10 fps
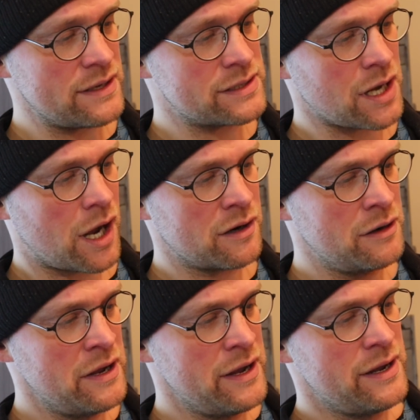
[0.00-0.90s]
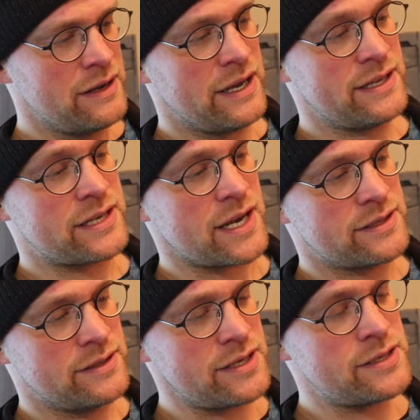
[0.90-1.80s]
So it
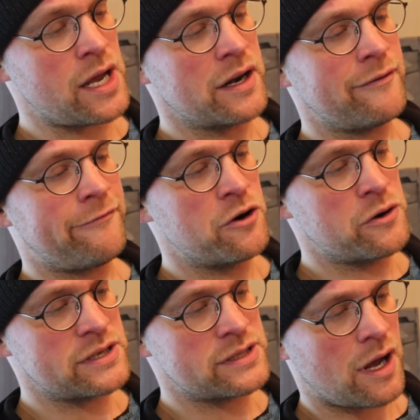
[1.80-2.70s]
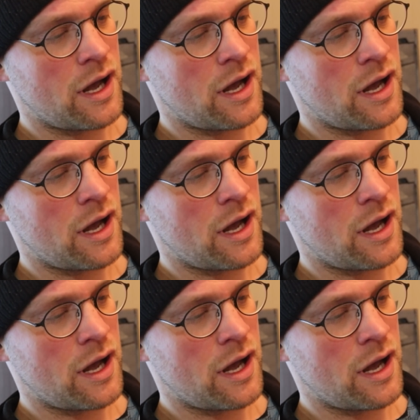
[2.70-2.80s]
says, this study focuses